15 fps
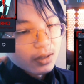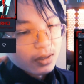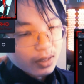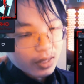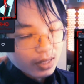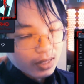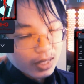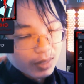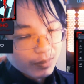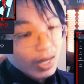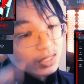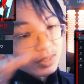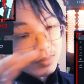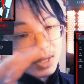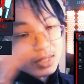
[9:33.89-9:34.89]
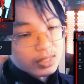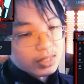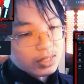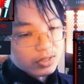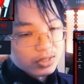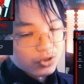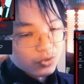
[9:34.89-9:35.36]
And I maximized it in
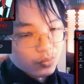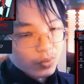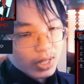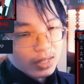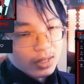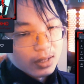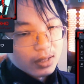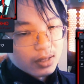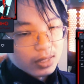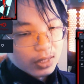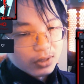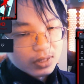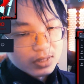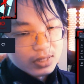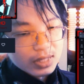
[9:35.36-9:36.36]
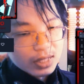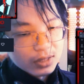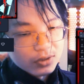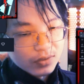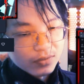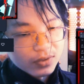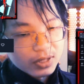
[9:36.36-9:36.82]
such a way that you can see that there's
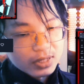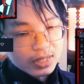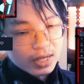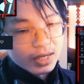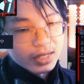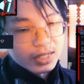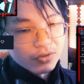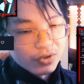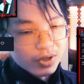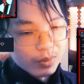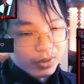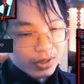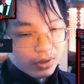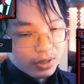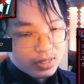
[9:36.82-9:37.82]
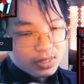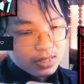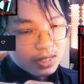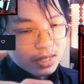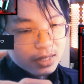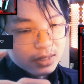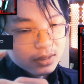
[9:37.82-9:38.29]
a very tiny rim here on the
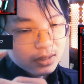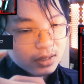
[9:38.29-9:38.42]
side.